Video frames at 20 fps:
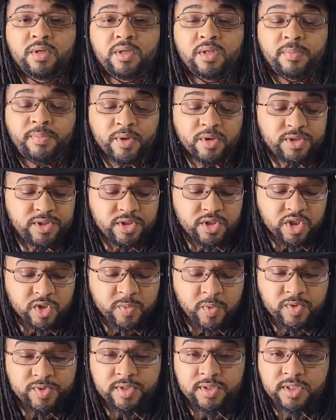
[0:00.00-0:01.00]
The person you're
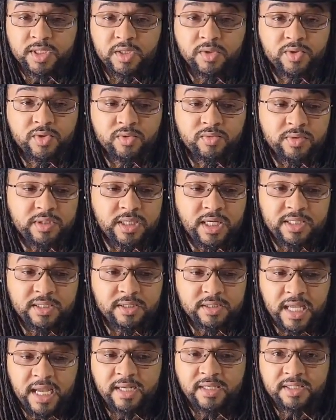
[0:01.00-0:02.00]
supposed to sell to
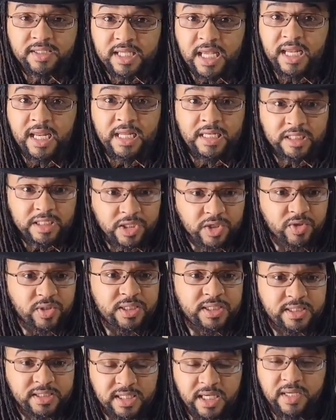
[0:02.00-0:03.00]
they
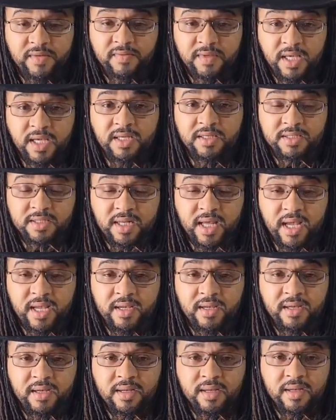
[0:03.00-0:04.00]
literally say things
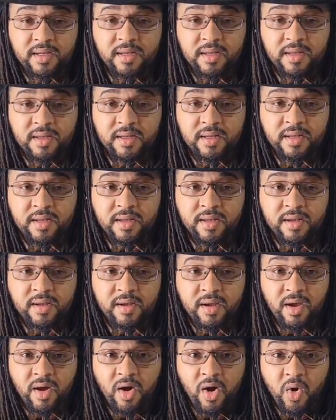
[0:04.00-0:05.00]
like,
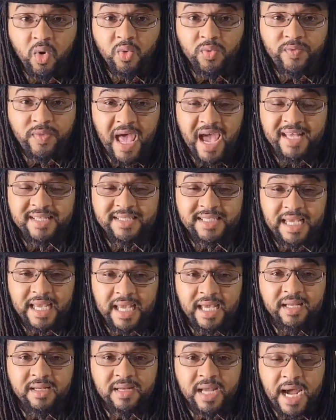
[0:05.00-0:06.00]
"Oh, that's
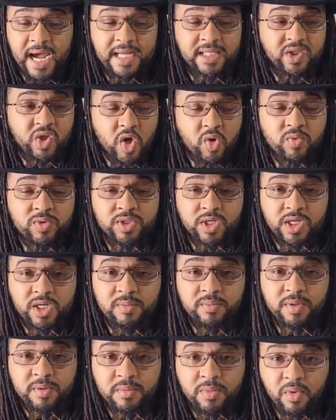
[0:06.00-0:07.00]
it? I thought it was going
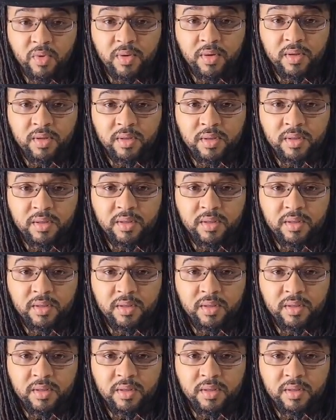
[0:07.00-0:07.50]
to be more."